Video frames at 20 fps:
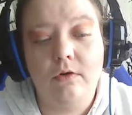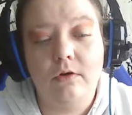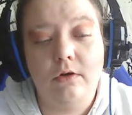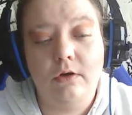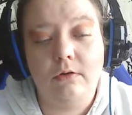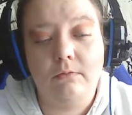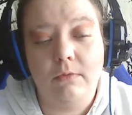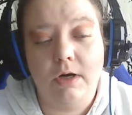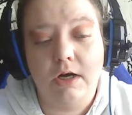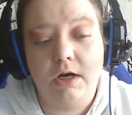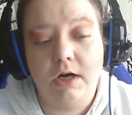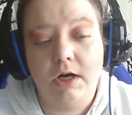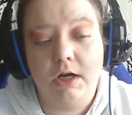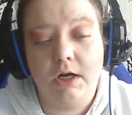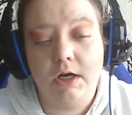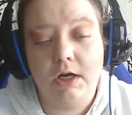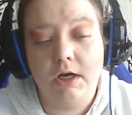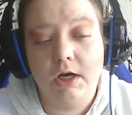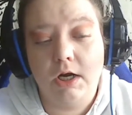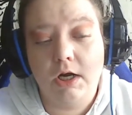on my
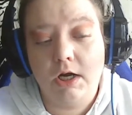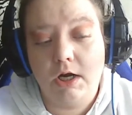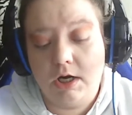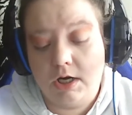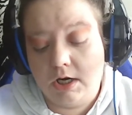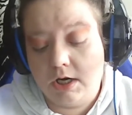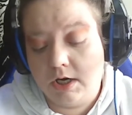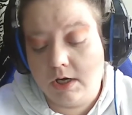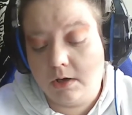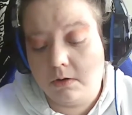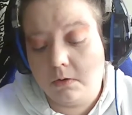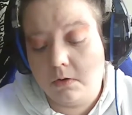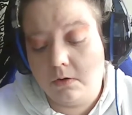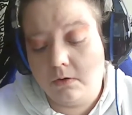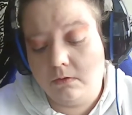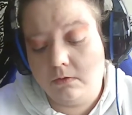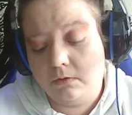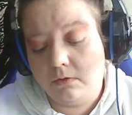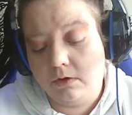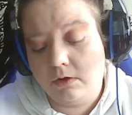eye. I
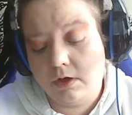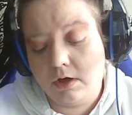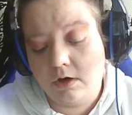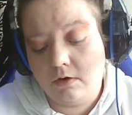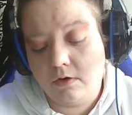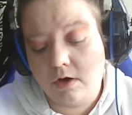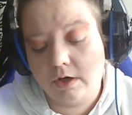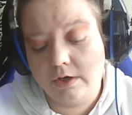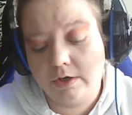don't know.